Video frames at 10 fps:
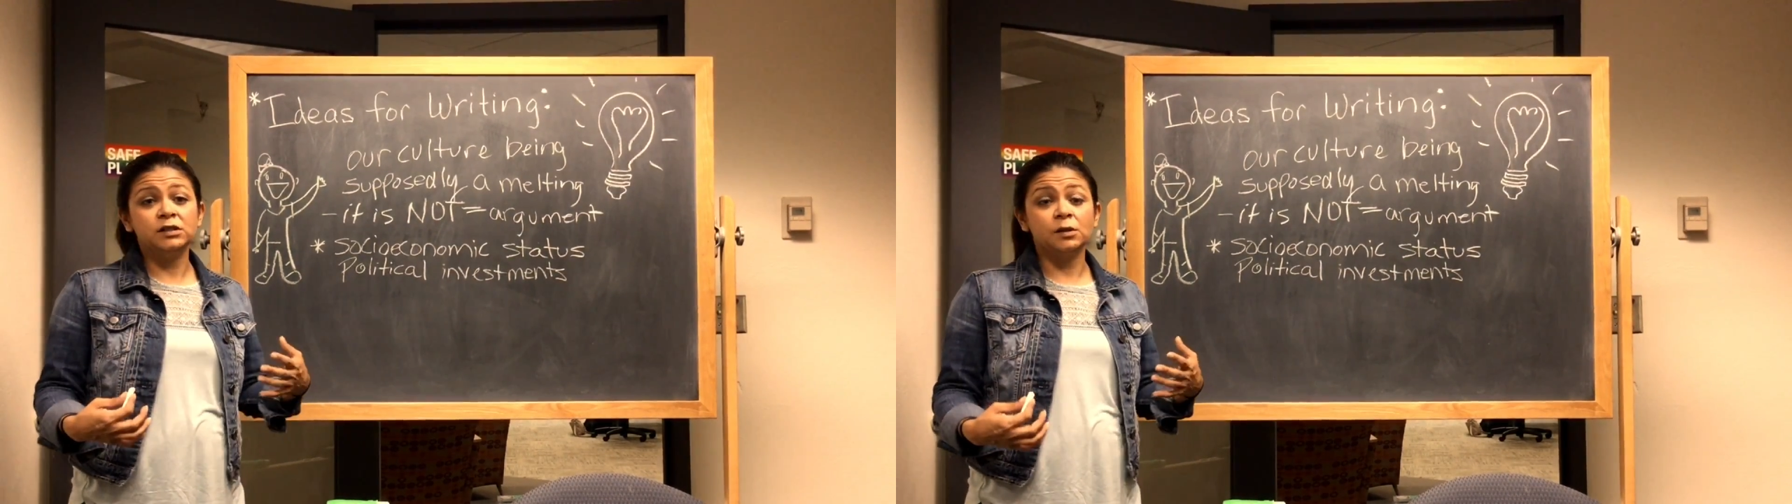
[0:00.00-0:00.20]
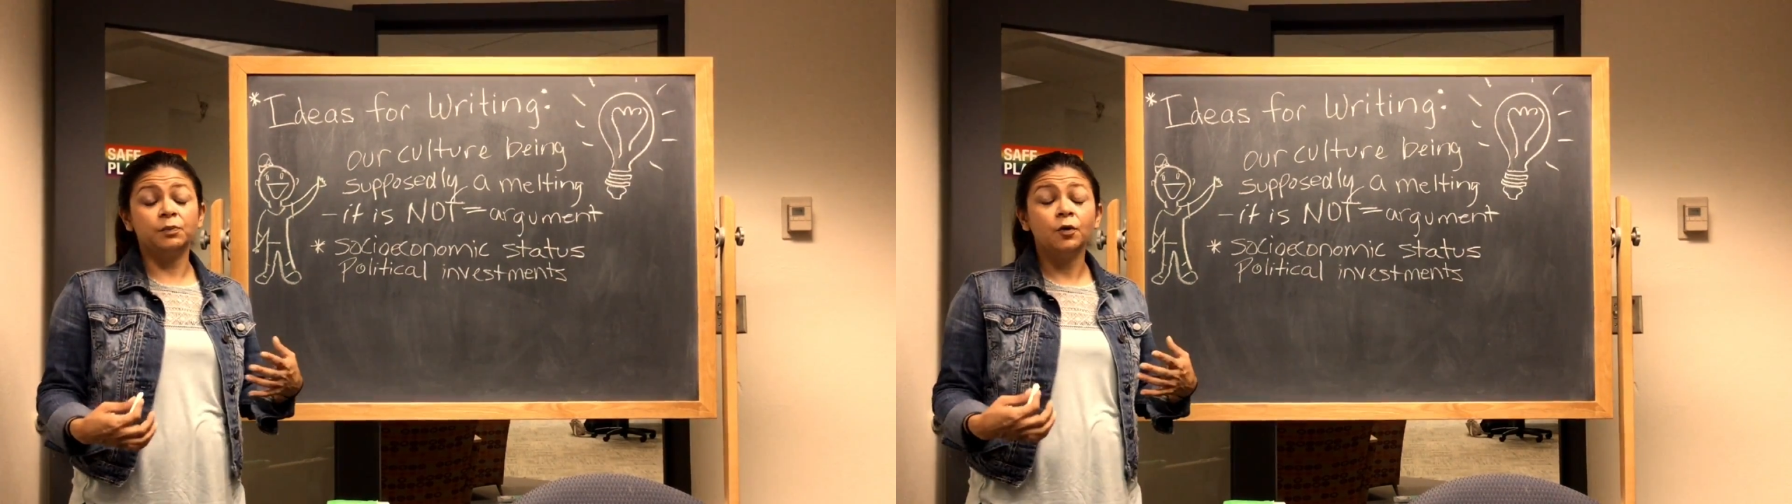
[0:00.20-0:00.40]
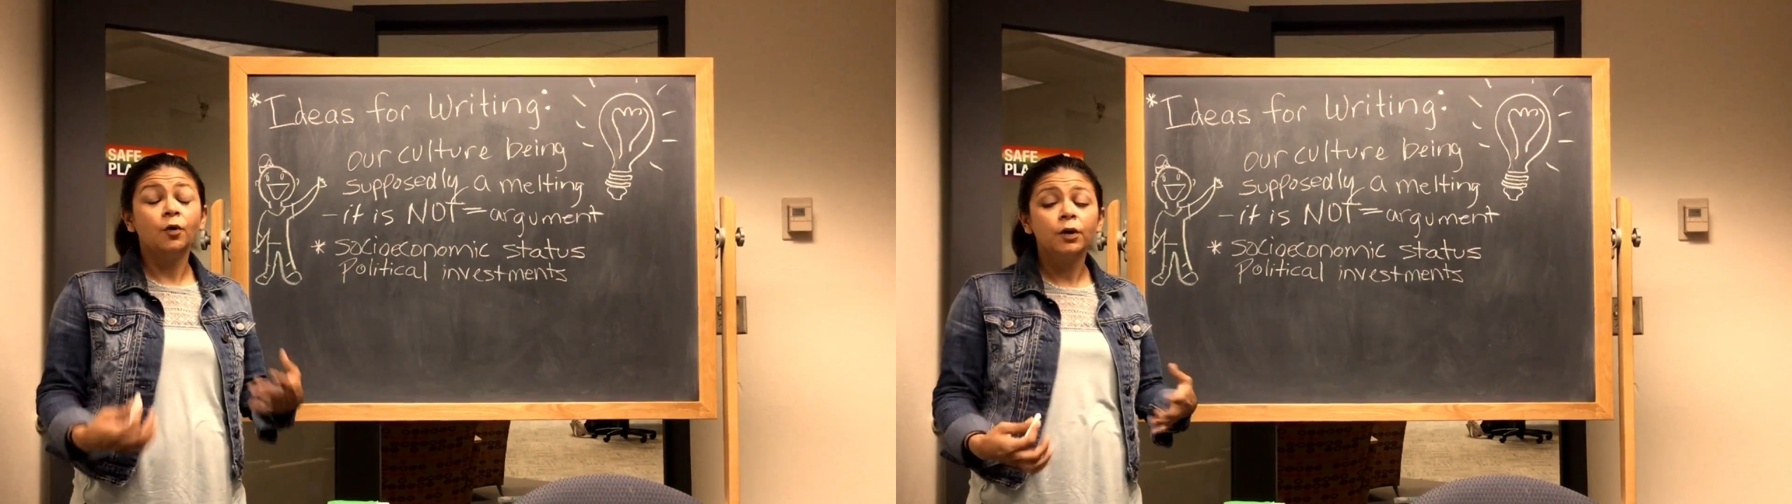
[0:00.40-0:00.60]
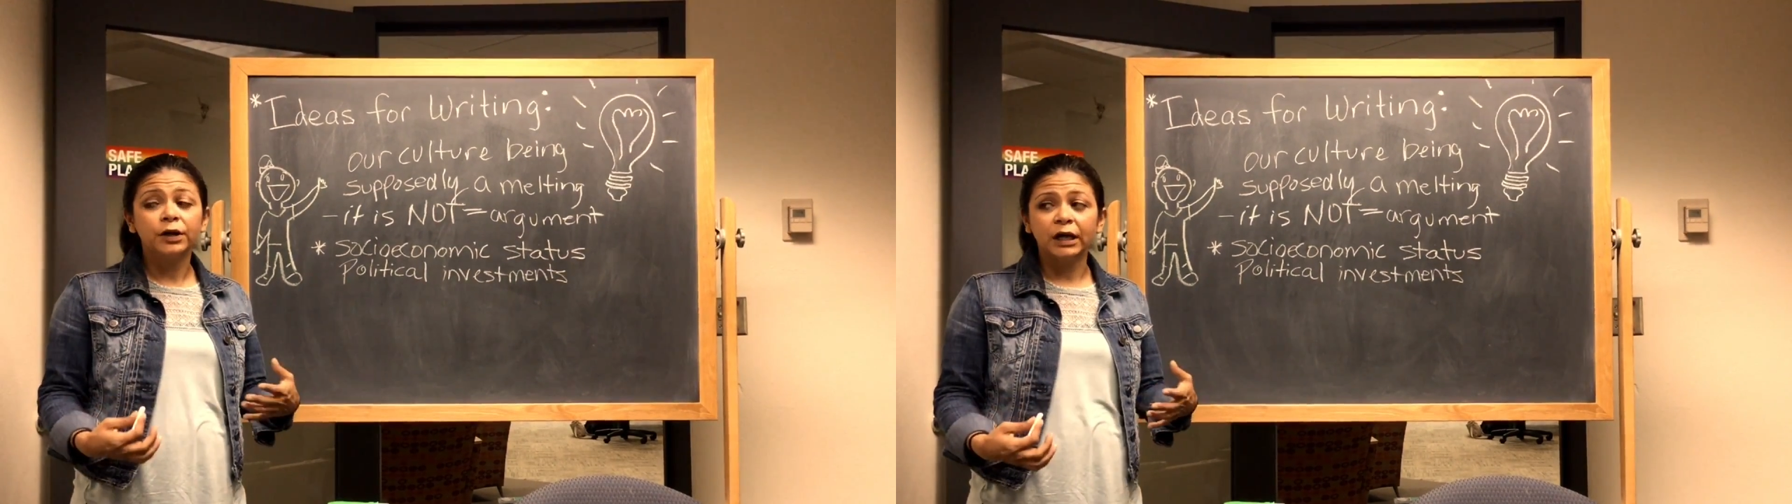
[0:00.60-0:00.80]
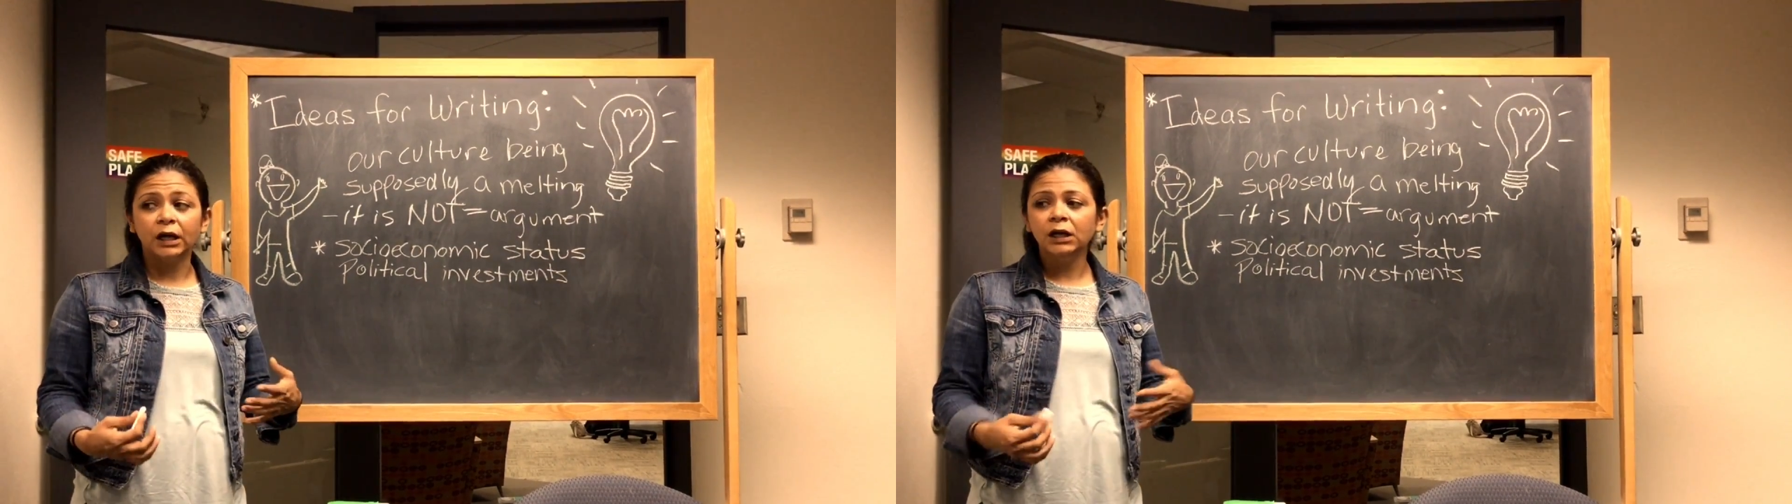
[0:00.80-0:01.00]

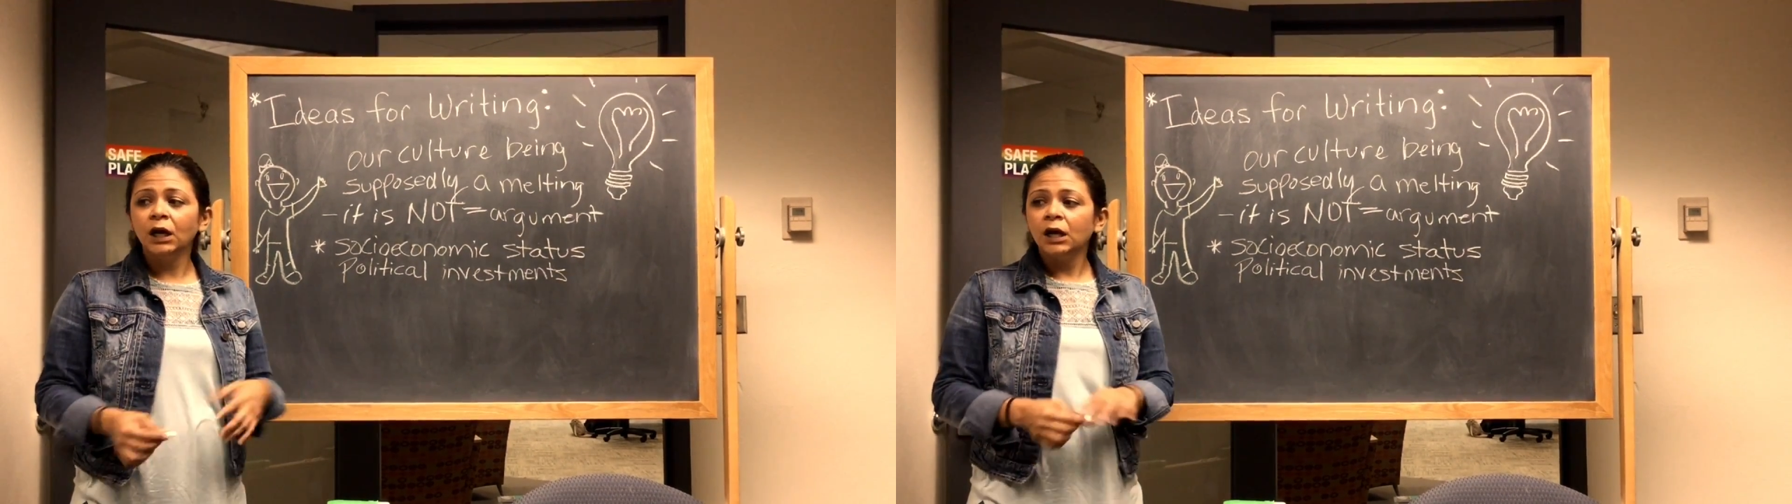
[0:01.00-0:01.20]
supported,